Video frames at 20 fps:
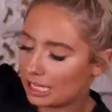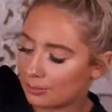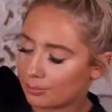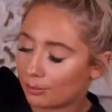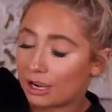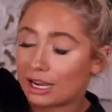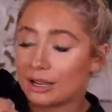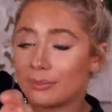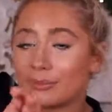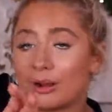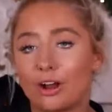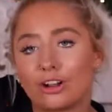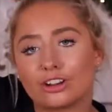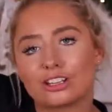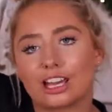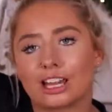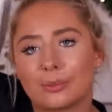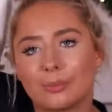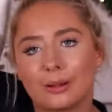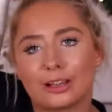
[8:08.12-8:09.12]
It's pretty
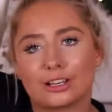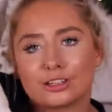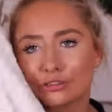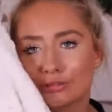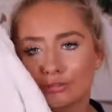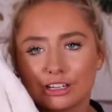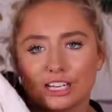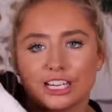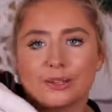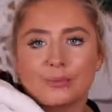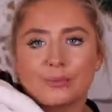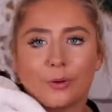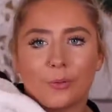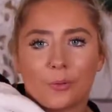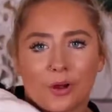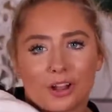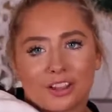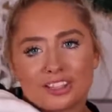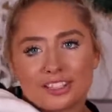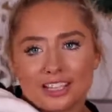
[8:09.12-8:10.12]
much like my dream
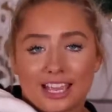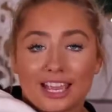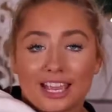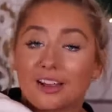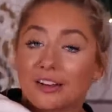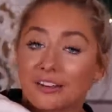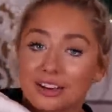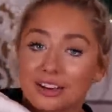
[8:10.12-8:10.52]
onesie,